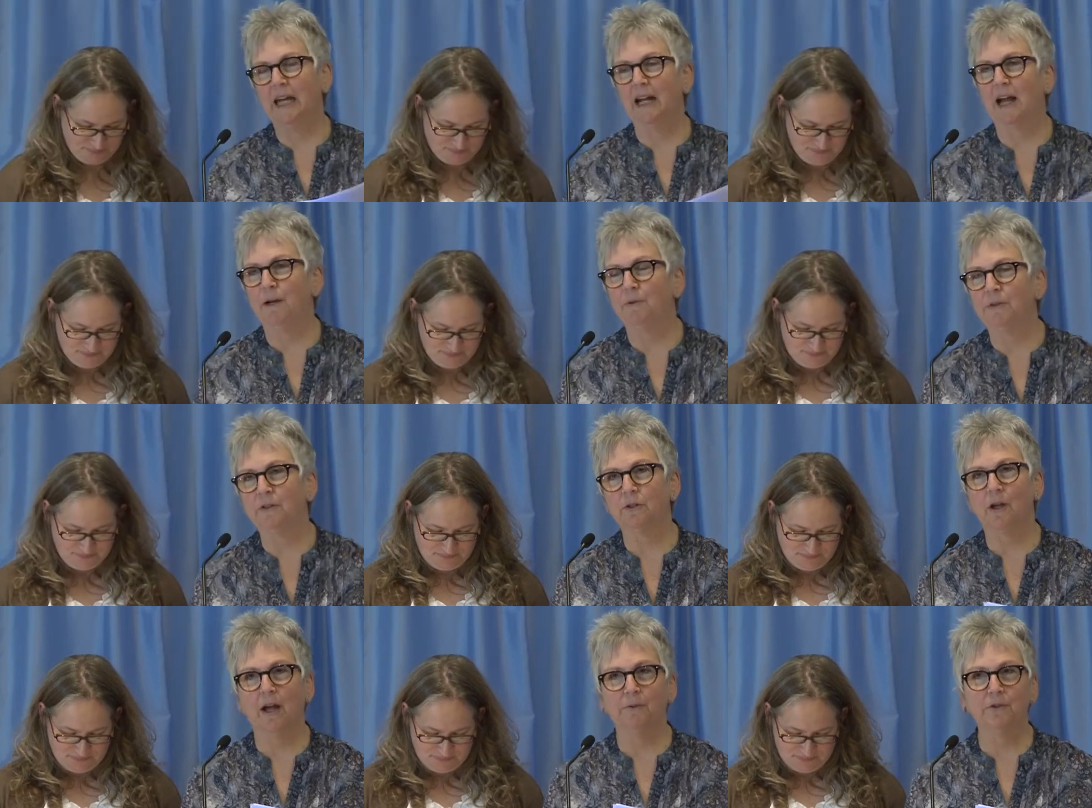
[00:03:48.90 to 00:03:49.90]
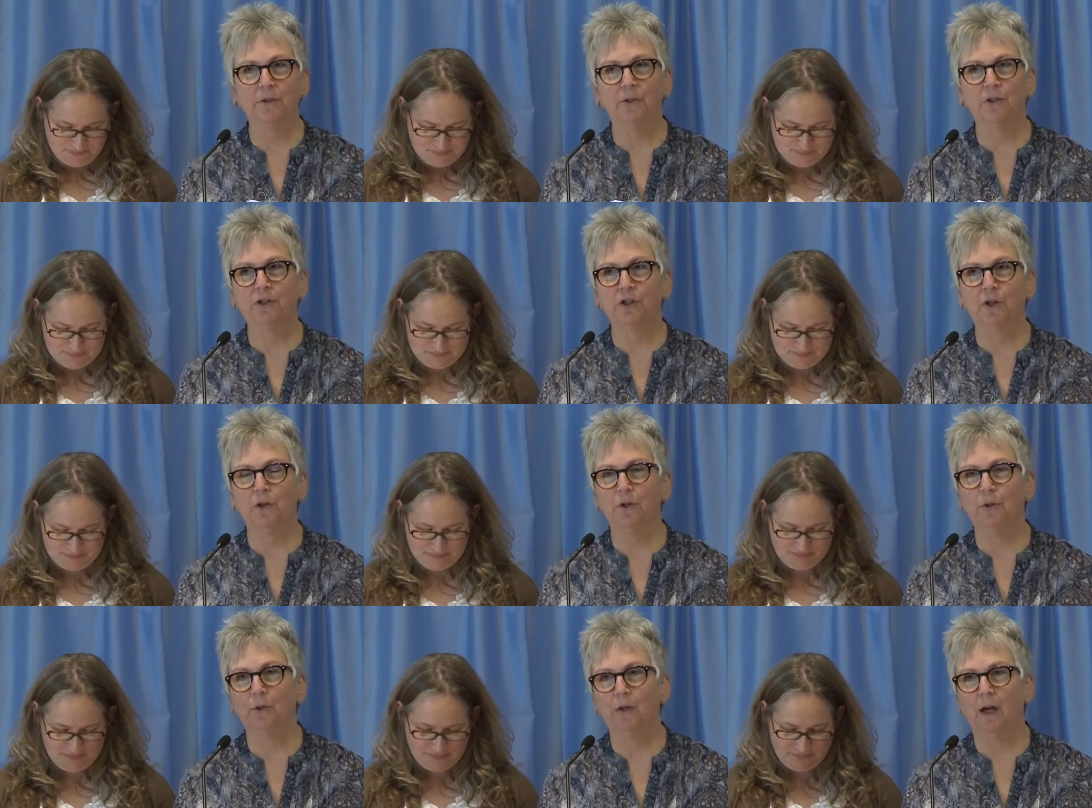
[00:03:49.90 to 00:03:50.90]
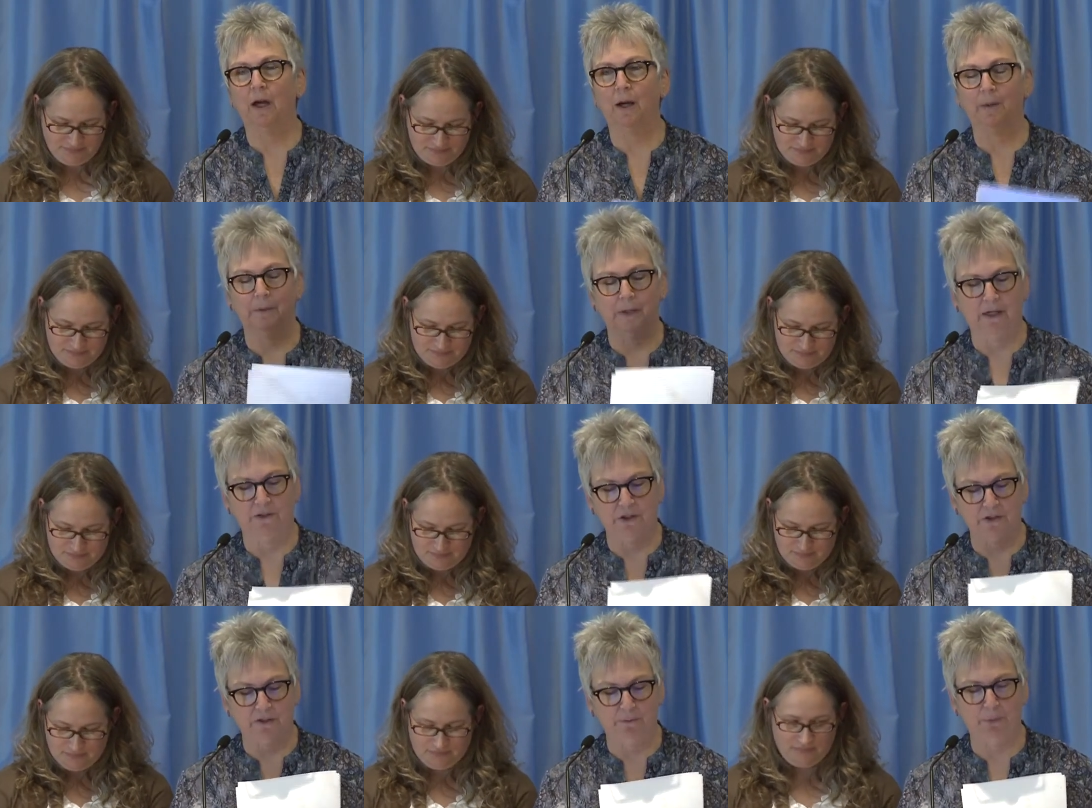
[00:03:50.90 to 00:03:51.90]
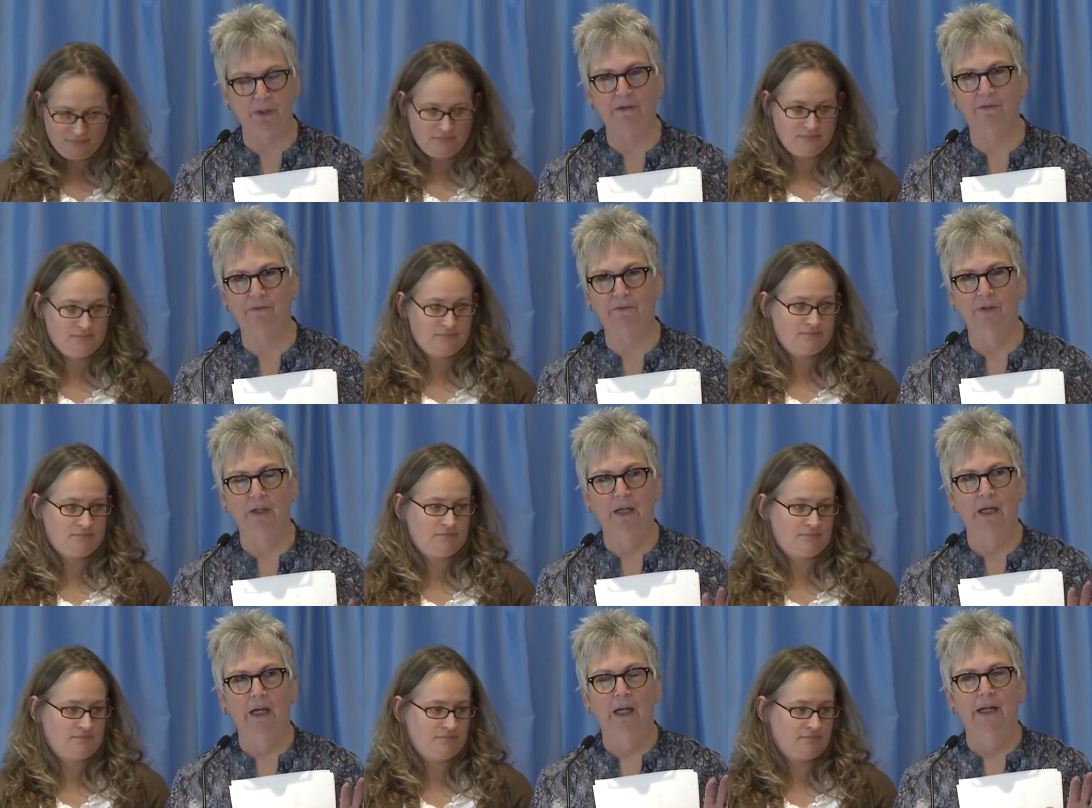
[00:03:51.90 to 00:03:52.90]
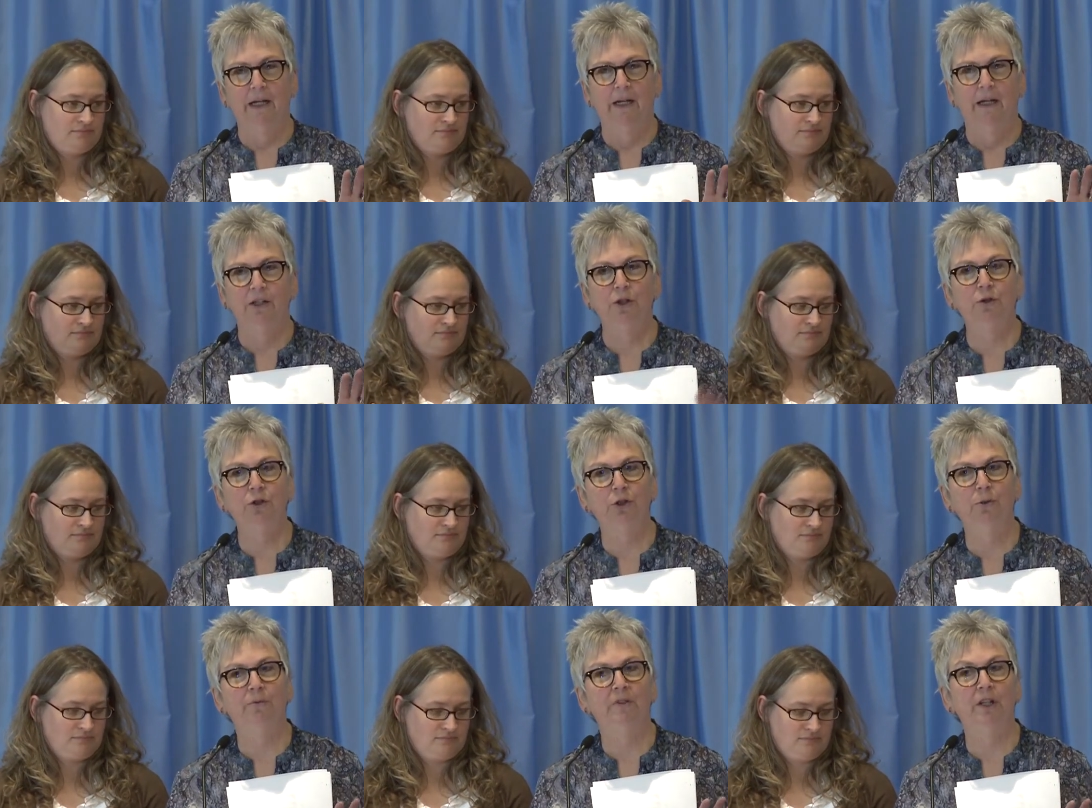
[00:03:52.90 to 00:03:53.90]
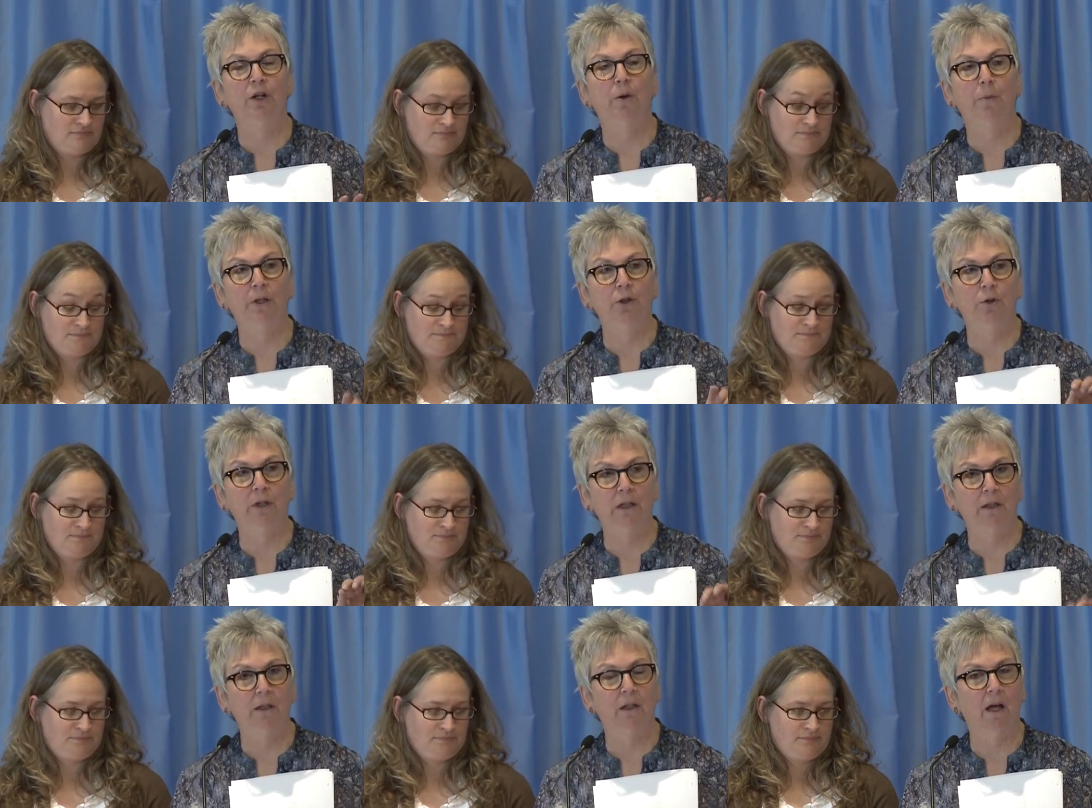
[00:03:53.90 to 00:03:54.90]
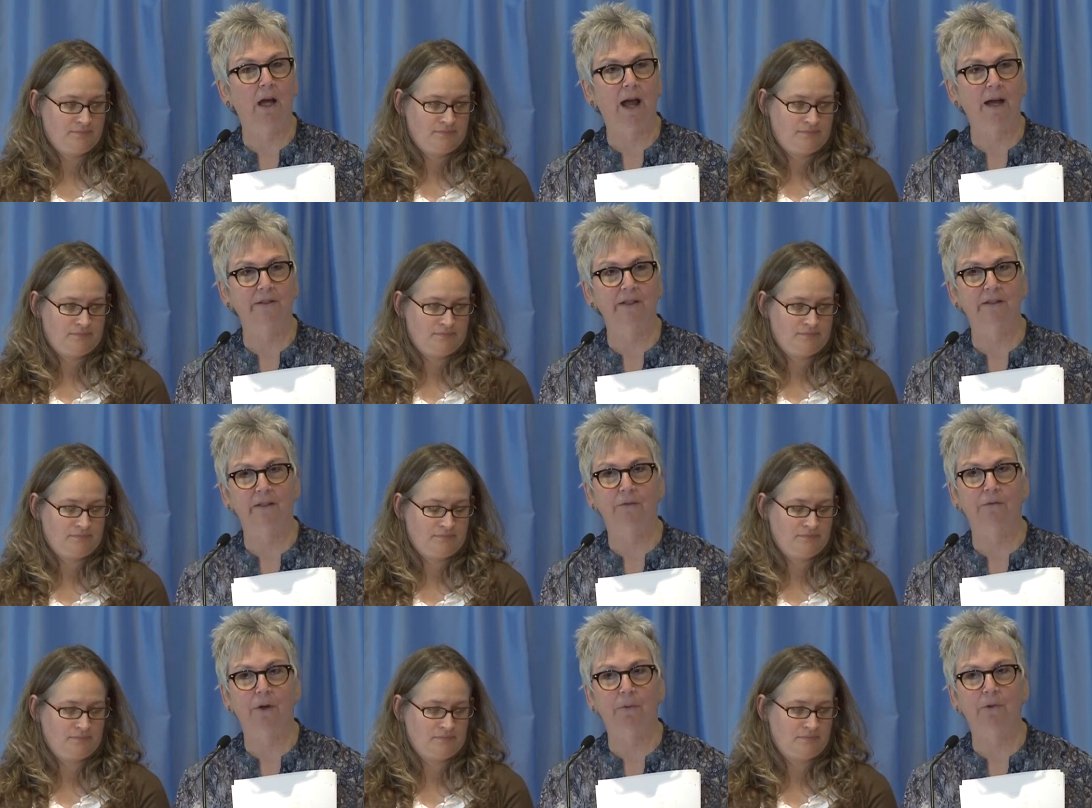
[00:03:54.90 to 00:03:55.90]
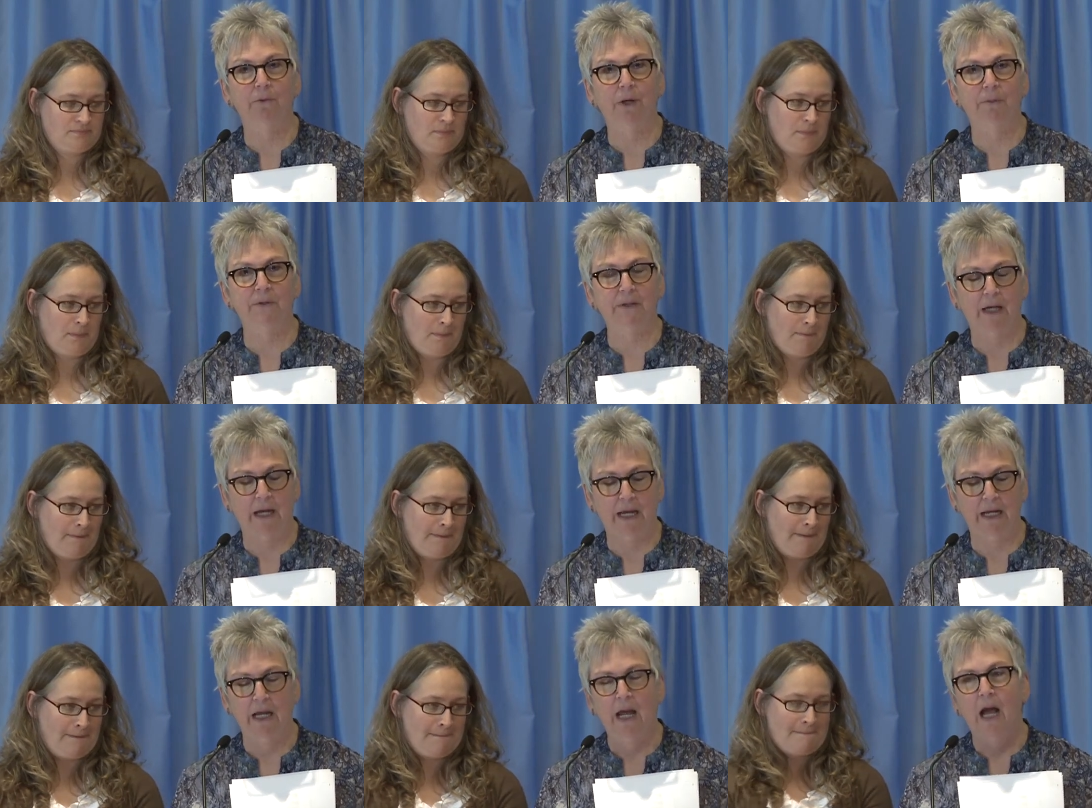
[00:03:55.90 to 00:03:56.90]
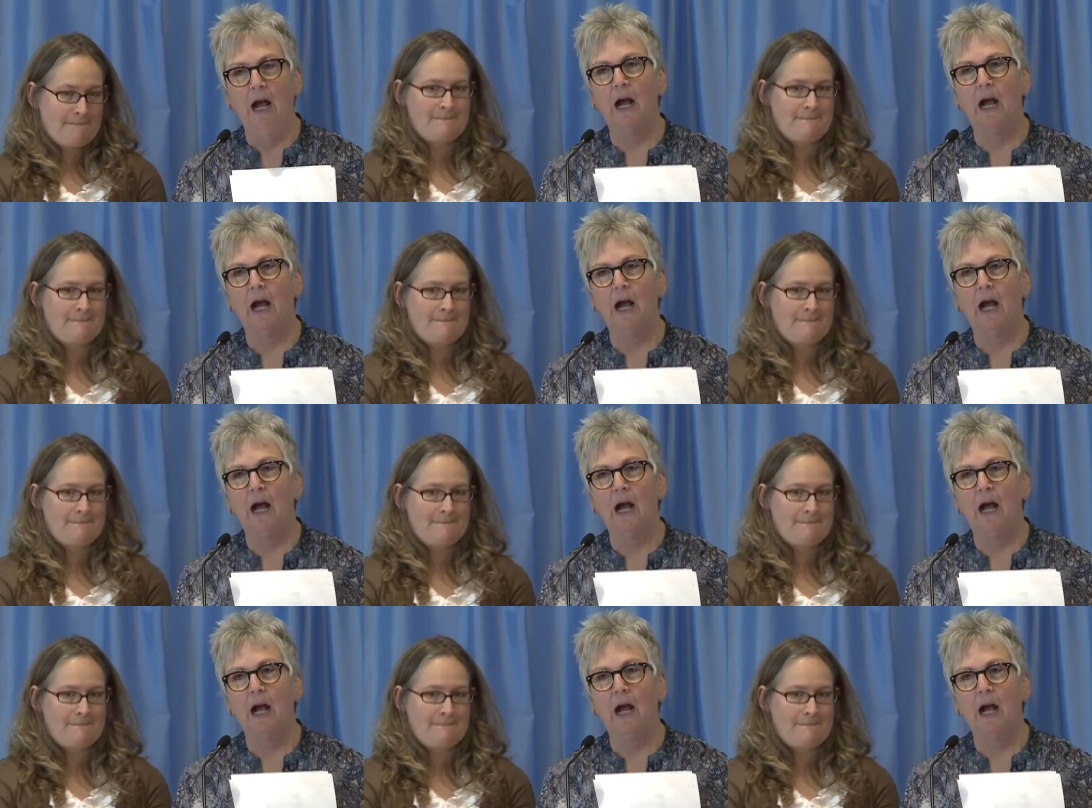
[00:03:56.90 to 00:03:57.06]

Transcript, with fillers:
Speaker 1: that I was, I was going to show you um, just a brief YouTube video, but you can access it from the website.